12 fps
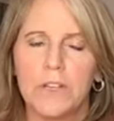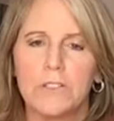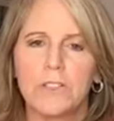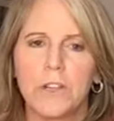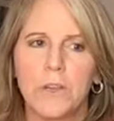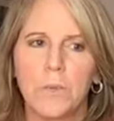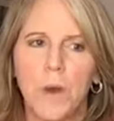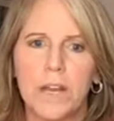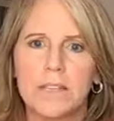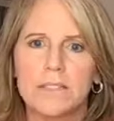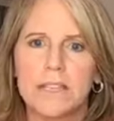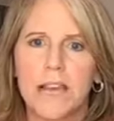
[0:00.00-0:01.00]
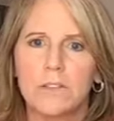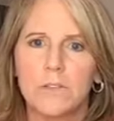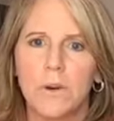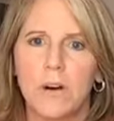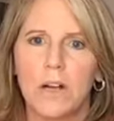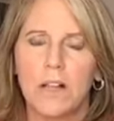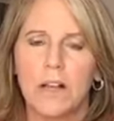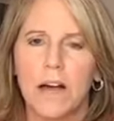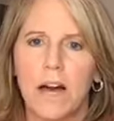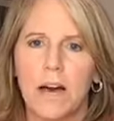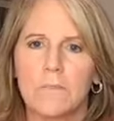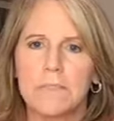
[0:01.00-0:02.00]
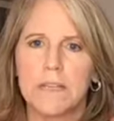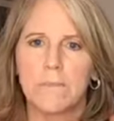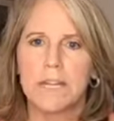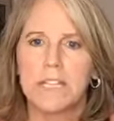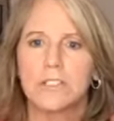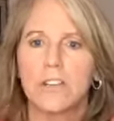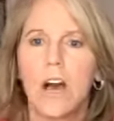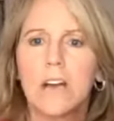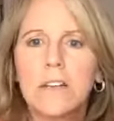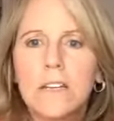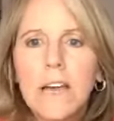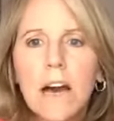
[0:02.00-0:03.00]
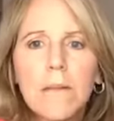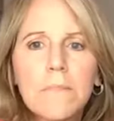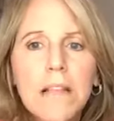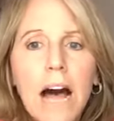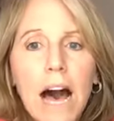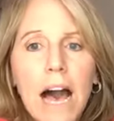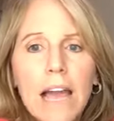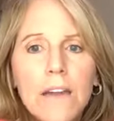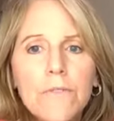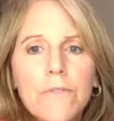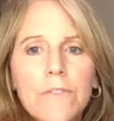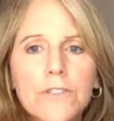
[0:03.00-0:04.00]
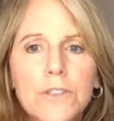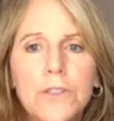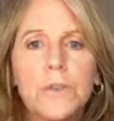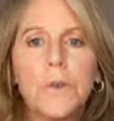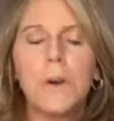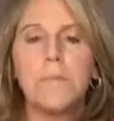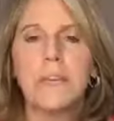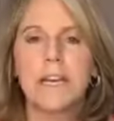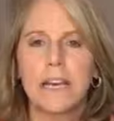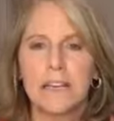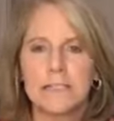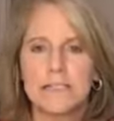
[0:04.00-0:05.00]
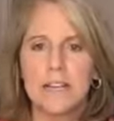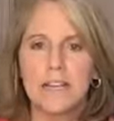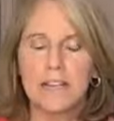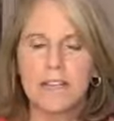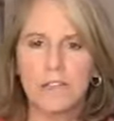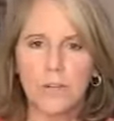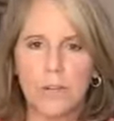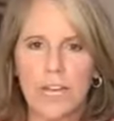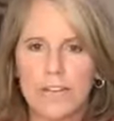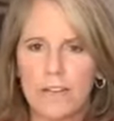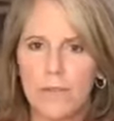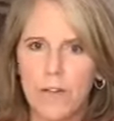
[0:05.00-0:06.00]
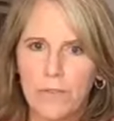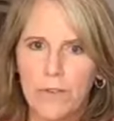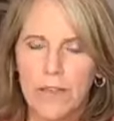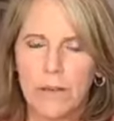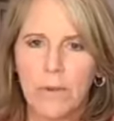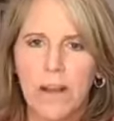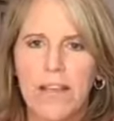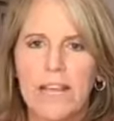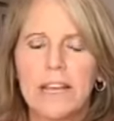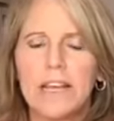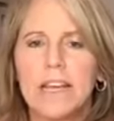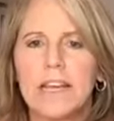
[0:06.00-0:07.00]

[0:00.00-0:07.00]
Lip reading: So you want to schedule somebody to talk live to, because you get a feel for them, right?